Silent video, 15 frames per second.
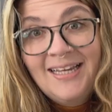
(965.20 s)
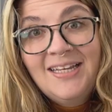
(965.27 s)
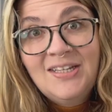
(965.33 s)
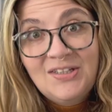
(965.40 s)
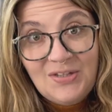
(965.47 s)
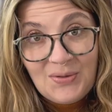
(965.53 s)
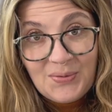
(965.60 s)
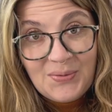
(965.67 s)

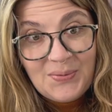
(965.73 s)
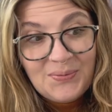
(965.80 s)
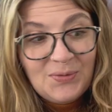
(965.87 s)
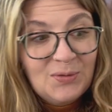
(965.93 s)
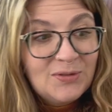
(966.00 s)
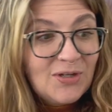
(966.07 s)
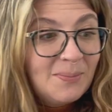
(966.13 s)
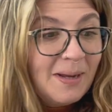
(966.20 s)
So
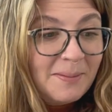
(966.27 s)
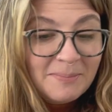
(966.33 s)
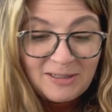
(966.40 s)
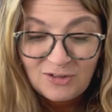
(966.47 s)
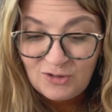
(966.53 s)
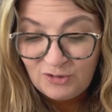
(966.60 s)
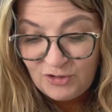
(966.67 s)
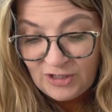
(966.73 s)
those are my
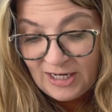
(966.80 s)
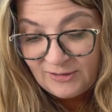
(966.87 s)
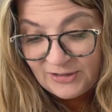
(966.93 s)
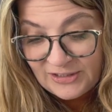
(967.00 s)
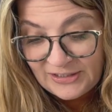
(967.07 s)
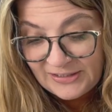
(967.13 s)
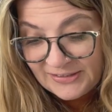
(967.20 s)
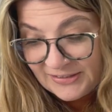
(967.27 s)
Mitchell
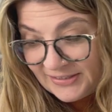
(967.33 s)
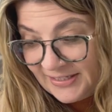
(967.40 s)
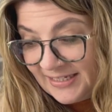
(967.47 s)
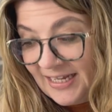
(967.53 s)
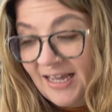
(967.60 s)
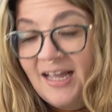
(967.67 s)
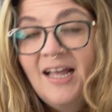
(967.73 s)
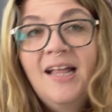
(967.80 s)
trousers.
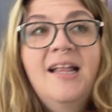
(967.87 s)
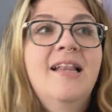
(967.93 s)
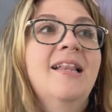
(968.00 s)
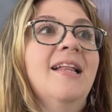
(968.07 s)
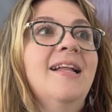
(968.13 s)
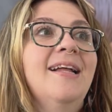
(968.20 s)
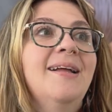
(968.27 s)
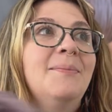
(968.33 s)

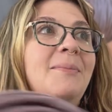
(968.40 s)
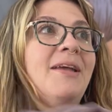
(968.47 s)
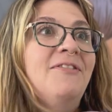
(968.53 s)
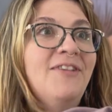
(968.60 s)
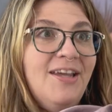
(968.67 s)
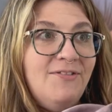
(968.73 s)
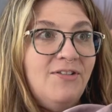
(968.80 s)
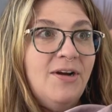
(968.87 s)
My
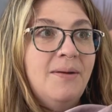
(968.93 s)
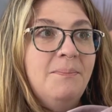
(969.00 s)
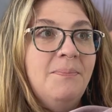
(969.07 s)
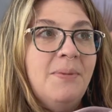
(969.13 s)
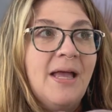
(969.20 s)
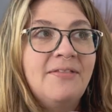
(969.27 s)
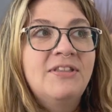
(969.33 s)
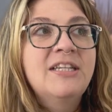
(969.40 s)
favorite,
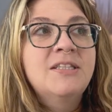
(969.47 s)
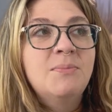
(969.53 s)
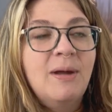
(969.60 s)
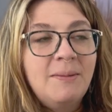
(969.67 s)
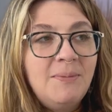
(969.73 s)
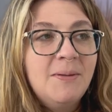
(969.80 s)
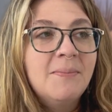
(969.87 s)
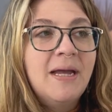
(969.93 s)
this might
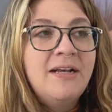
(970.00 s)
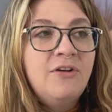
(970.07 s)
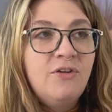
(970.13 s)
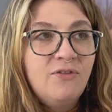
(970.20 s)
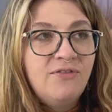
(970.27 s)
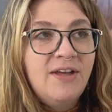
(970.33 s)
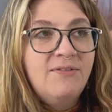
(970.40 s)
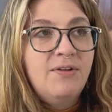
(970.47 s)
be my new
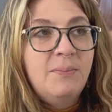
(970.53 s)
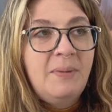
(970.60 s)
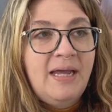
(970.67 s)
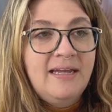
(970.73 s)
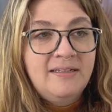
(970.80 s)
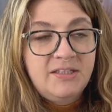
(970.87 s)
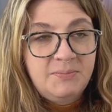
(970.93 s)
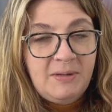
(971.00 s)
favorite
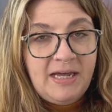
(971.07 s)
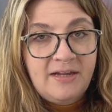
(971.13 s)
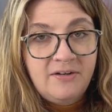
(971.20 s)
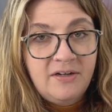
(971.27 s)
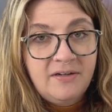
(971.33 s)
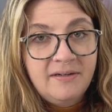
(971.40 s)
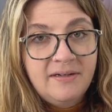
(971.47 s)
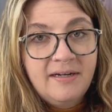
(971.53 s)
pants
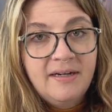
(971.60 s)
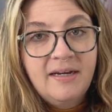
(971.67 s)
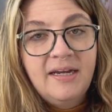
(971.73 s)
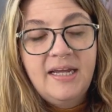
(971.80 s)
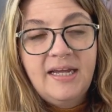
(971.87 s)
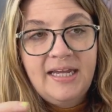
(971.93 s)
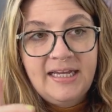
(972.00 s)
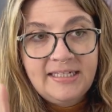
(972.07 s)
pattern.
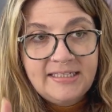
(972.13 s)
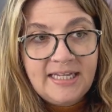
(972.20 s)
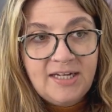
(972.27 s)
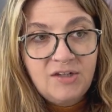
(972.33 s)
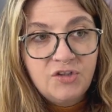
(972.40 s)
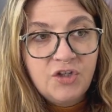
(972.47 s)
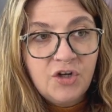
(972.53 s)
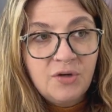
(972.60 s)

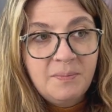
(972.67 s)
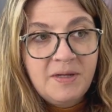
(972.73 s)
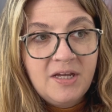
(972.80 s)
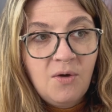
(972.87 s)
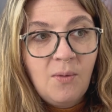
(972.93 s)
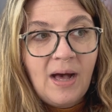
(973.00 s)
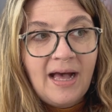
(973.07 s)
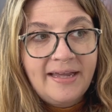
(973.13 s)
It took me a
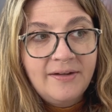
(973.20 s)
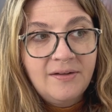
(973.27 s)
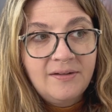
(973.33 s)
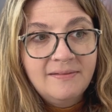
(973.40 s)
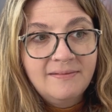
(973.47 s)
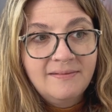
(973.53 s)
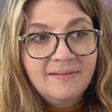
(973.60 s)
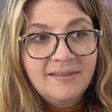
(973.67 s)

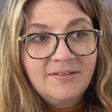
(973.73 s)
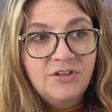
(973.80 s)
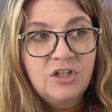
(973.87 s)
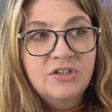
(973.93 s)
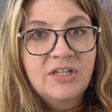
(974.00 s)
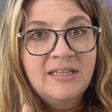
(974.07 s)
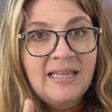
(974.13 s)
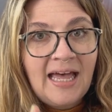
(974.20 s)
while. There's
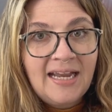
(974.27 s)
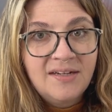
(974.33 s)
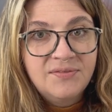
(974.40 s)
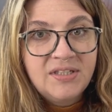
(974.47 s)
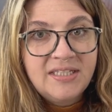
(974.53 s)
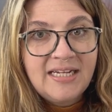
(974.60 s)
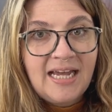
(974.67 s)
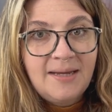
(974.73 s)
a lot of
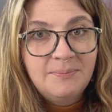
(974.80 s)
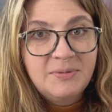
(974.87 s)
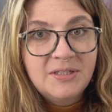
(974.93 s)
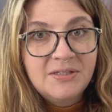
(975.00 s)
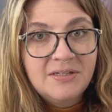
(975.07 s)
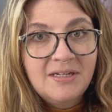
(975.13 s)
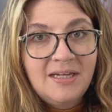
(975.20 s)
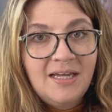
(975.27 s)

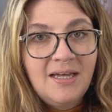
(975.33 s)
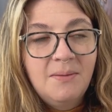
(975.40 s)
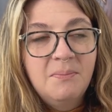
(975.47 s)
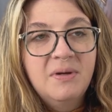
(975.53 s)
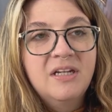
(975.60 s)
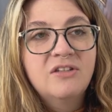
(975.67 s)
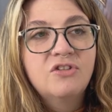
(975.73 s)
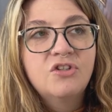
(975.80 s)
steps,
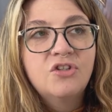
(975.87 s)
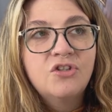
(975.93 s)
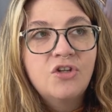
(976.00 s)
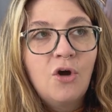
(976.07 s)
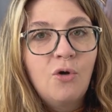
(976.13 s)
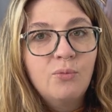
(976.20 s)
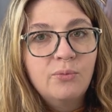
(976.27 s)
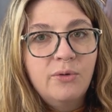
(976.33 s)
but it's
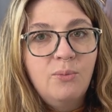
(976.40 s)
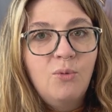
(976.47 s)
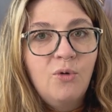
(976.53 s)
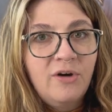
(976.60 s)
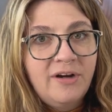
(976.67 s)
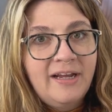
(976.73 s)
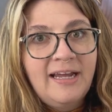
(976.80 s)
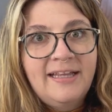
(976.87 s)
so
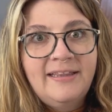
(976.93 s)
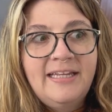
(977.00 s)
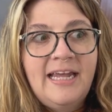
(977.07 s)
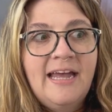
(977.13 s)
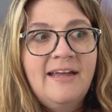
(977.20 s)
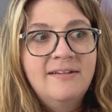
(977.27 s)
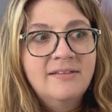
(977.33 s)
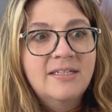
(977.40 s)
rewarding at the
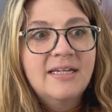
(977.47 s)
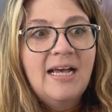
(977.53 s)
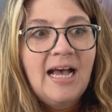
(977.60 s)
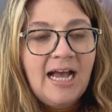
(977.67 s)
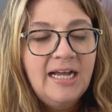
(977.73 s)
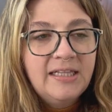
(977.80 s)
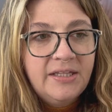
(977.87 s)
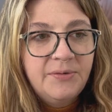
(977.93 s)
end.
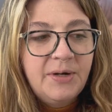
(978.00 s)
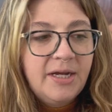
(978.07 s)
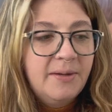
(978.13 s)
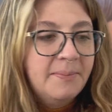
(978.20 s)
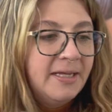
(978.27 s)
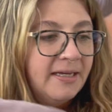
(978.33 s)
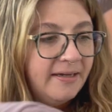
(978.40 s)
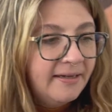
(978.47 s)
Highly
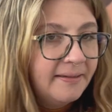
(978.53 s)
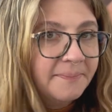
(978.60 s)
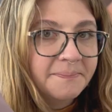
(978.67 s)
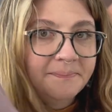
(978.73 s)
recommend it.